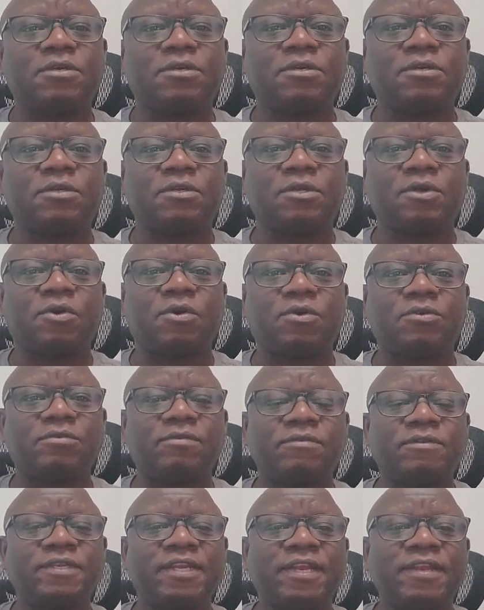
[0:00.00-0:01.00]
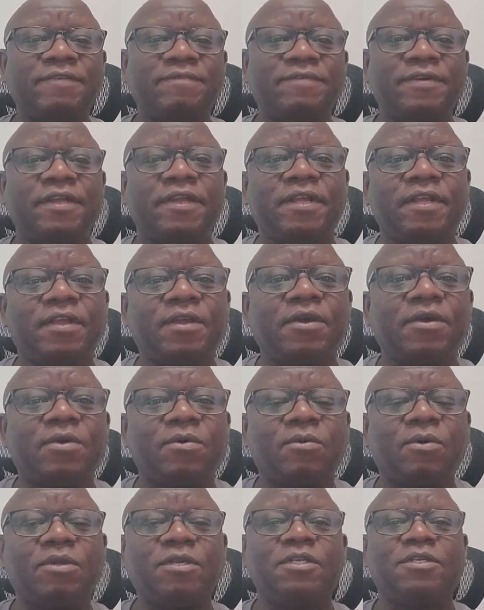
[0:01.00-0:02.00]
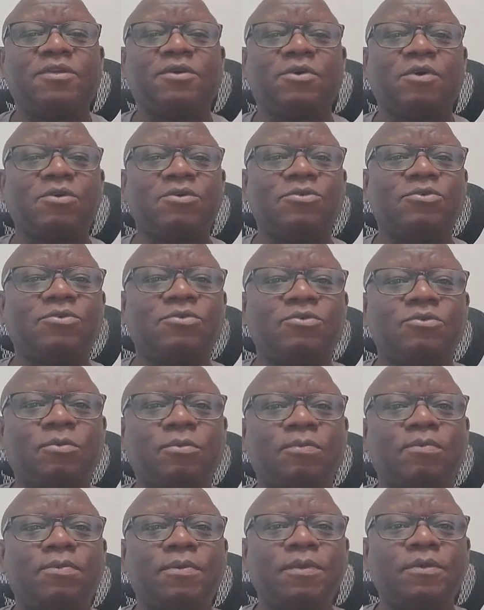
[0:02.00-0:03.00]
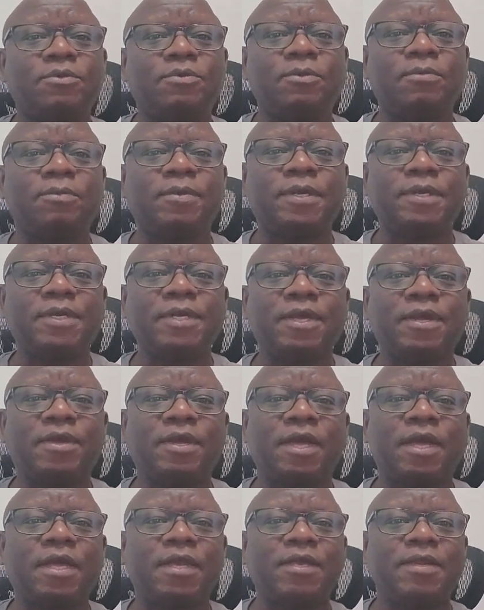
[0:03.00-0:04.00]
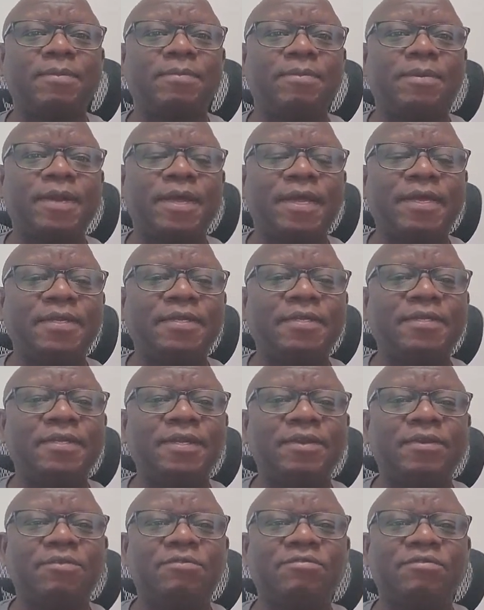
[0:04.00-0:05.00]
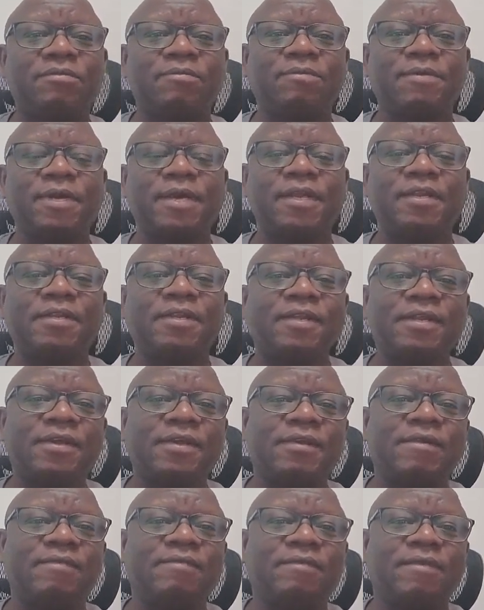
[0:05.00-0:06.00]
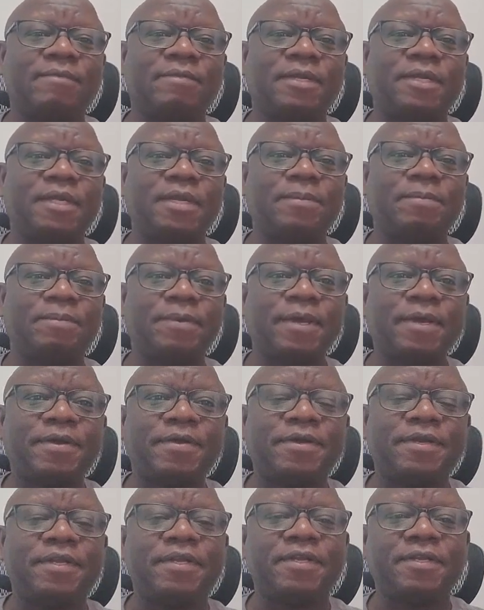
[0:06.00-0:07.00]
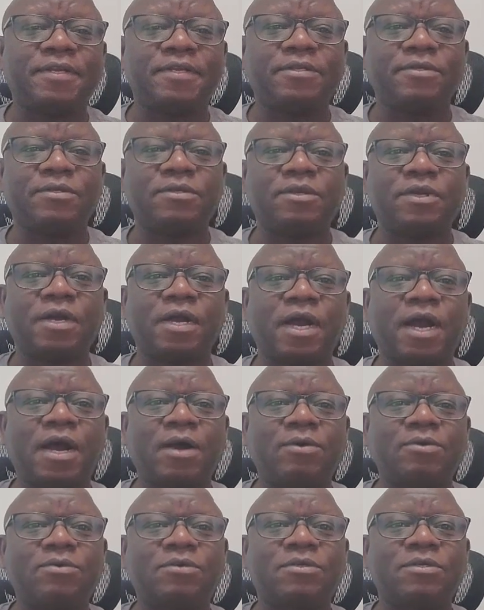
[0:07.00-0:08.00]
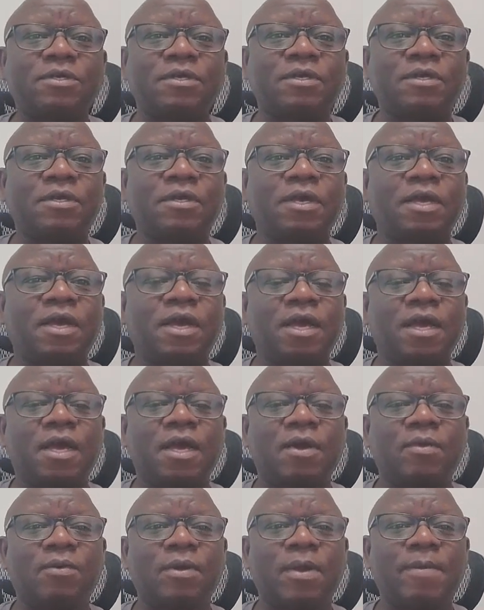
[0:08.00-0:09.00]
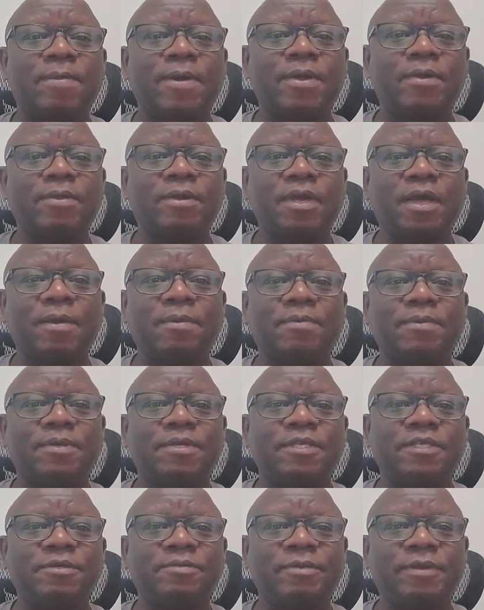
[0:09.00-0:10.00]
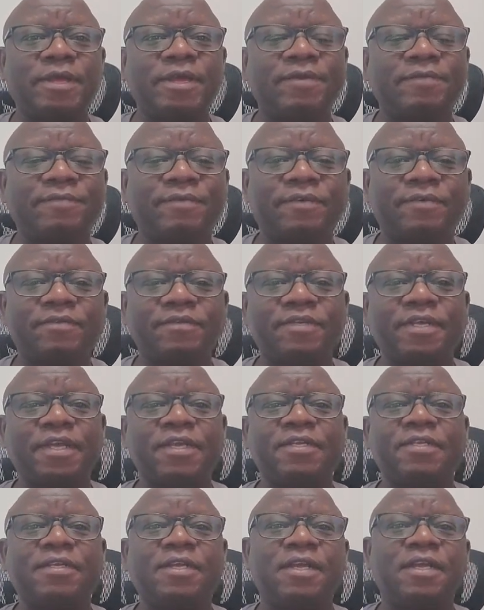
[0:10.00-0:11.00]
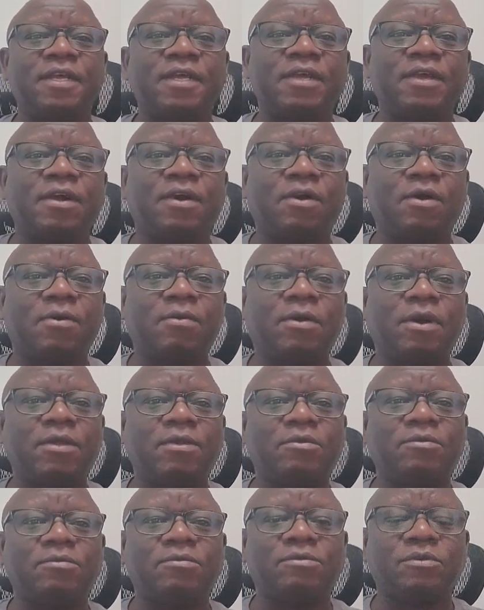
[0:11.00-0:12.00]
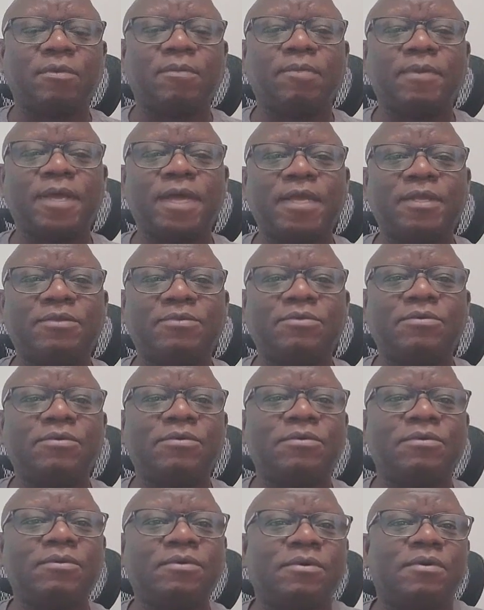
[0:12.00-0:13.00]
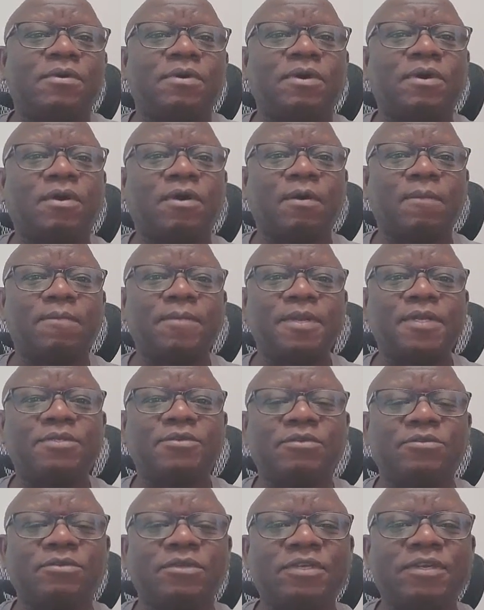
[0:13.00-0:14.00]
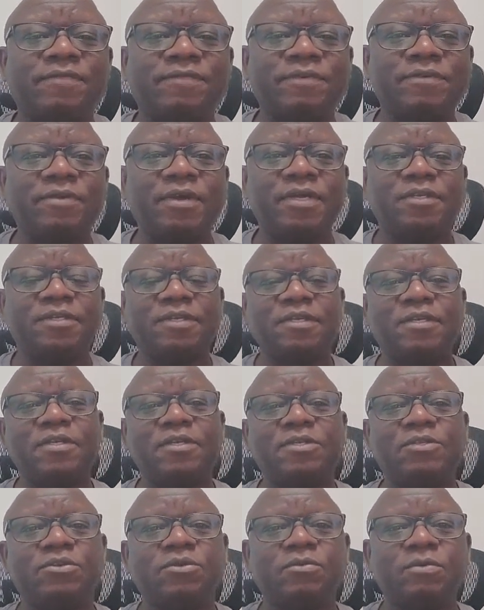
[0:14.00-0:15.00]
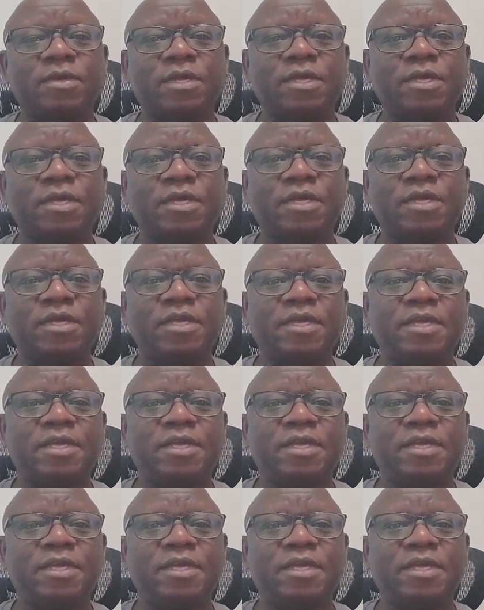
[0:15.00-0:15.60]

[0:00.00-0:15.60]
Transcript: the cost of delivery, what it costs you to bring the bread, the loaves of bread from the bakery to your house, whereby you now be displayed for sales, or when you supply it to companies or to individuals. So we